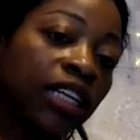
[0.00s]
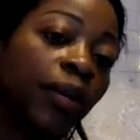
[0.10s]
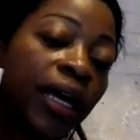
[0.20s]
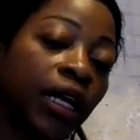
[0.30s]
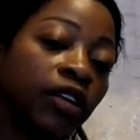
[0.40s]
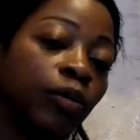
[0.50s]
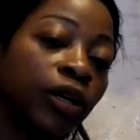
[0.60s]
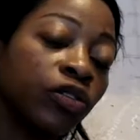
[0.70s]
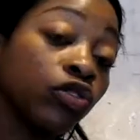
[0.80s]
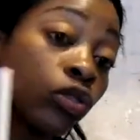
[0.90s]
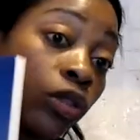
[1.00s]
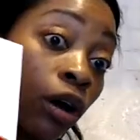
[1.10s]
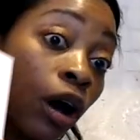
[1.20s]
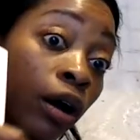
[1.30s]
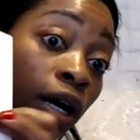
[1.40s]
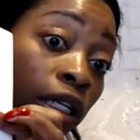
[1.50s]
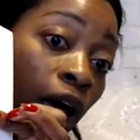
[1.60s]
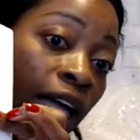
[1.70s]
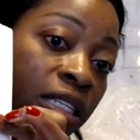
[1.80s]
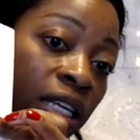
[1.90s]
in the beginning of the book, there, there are a
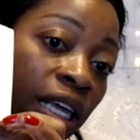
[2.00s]
lot.